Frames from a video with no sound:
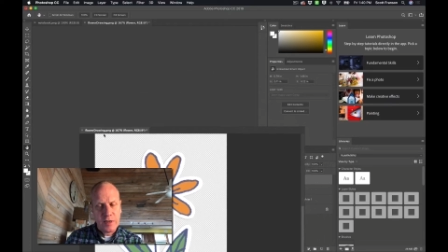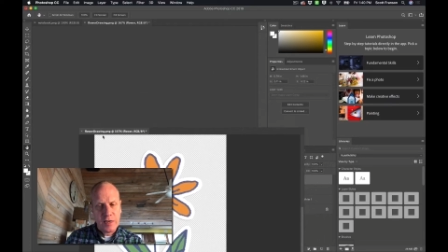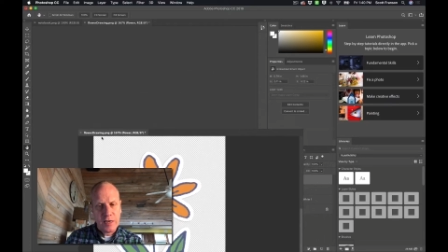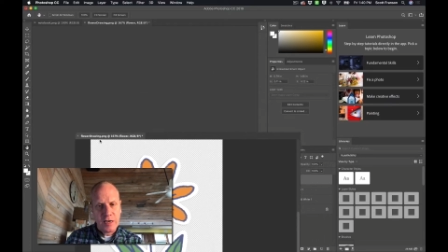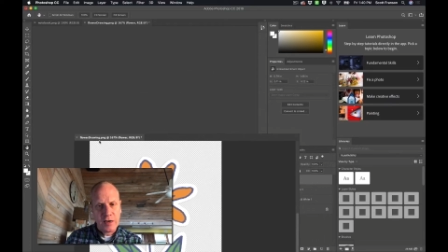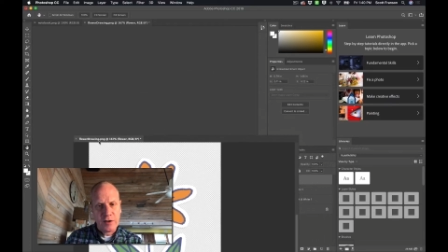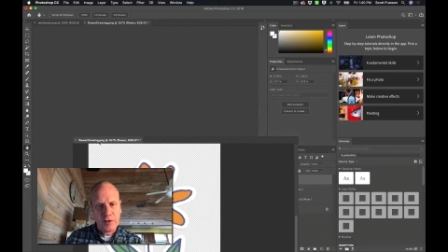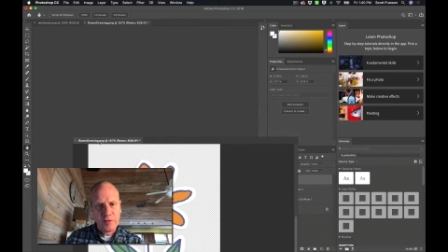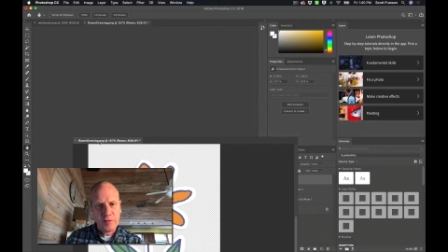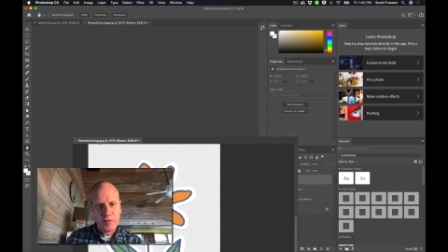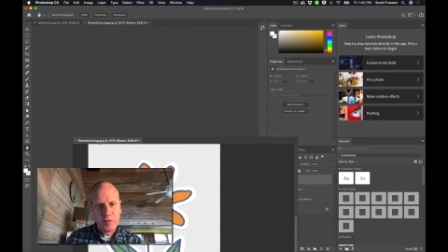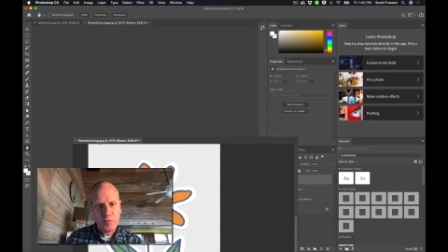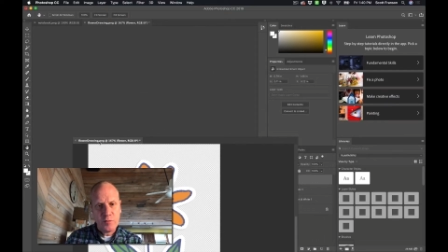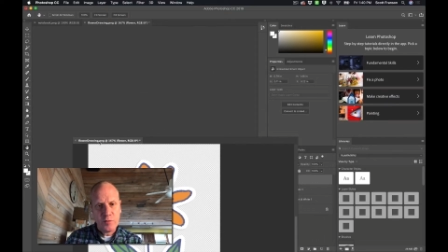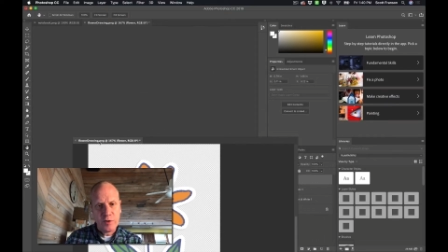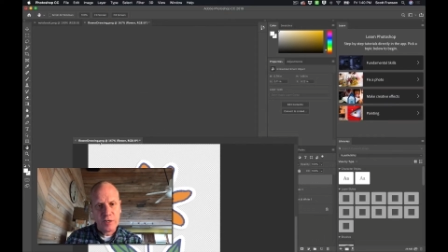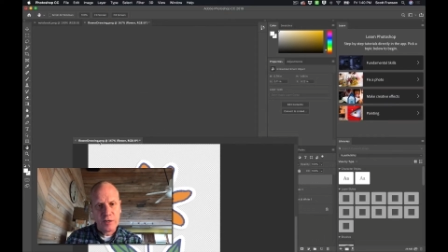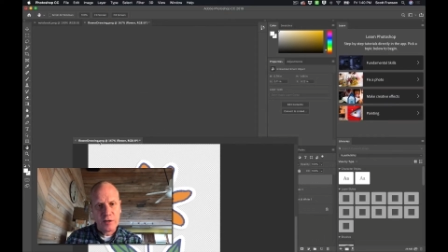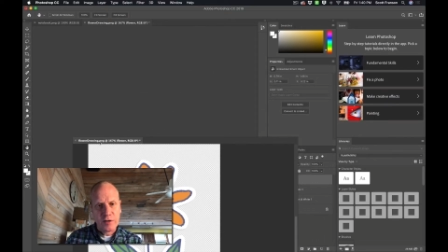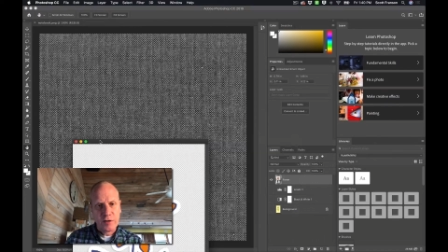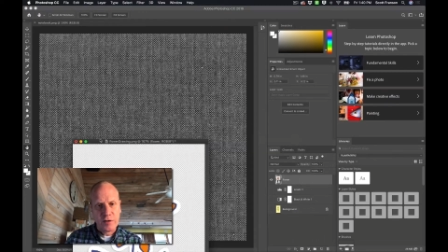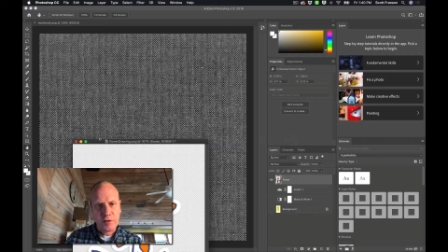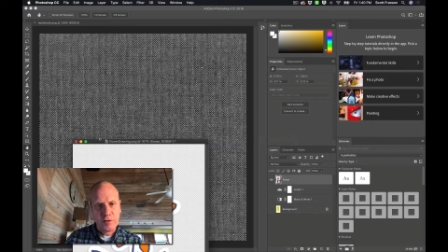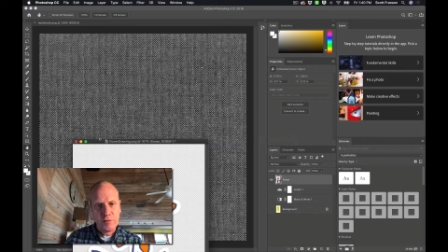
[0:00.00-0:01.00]
out of the
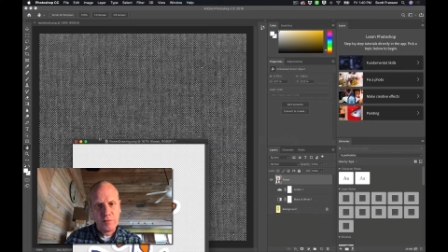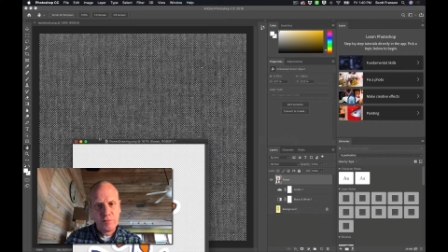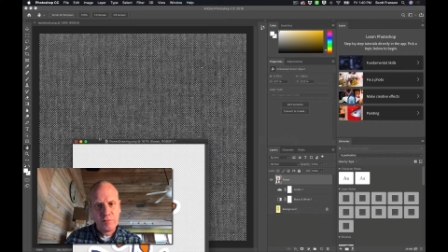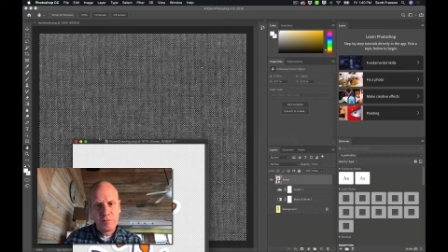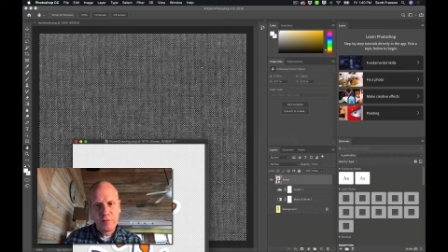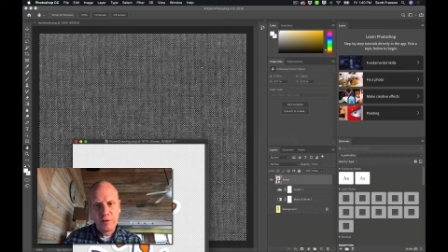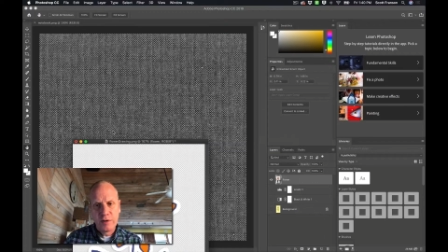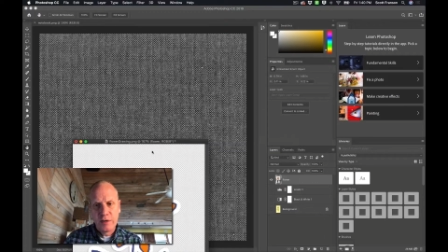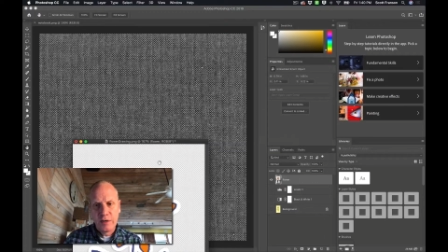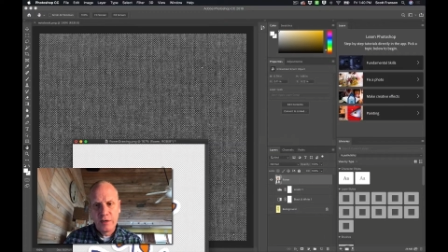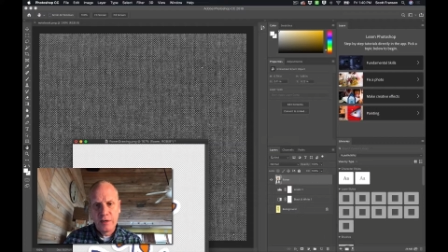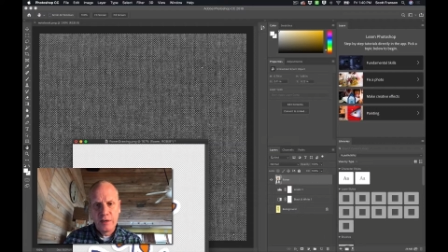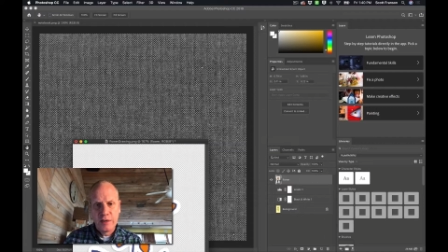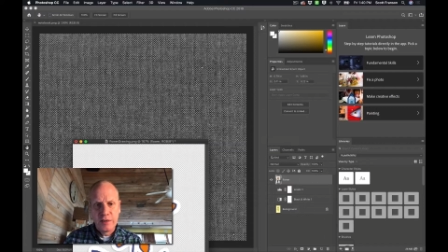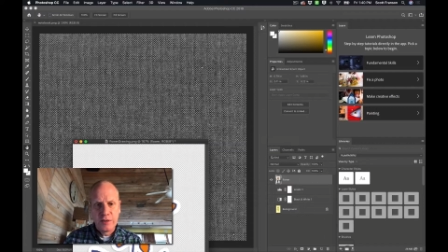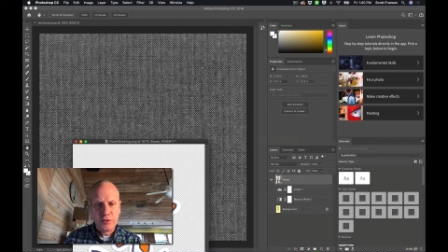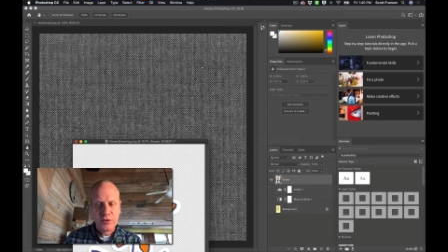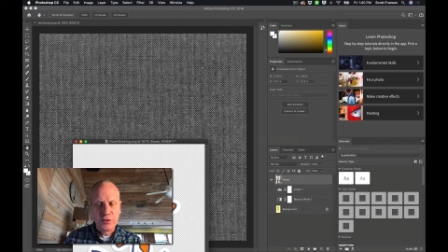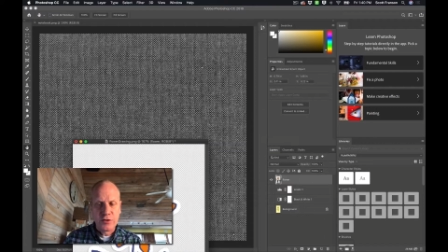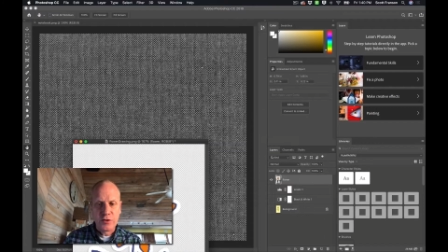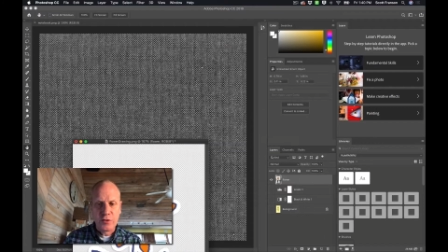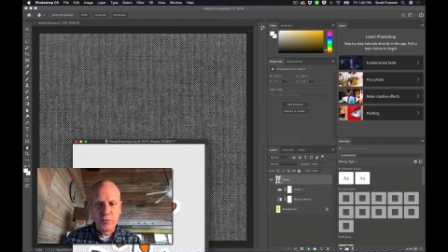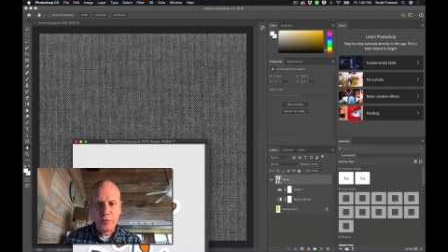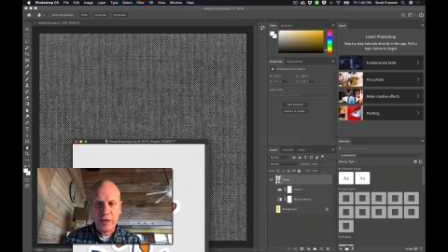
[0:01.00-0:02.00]
window
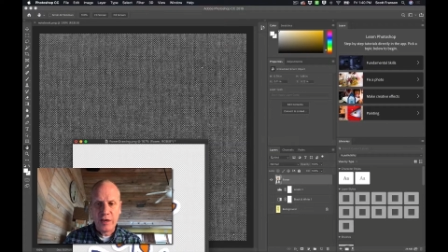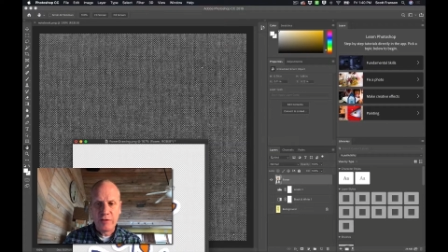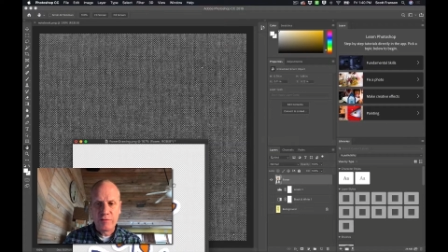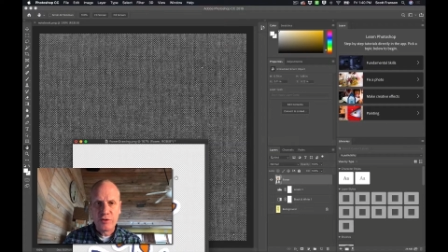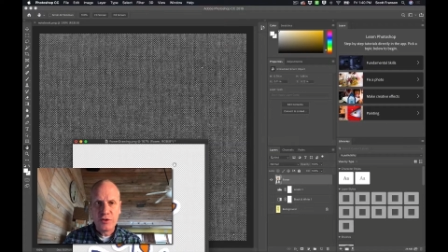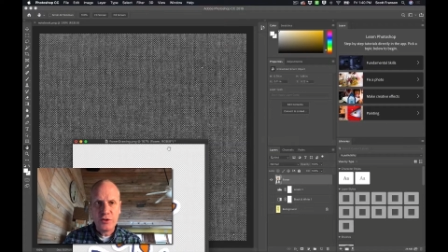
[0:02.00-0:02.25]
so that we have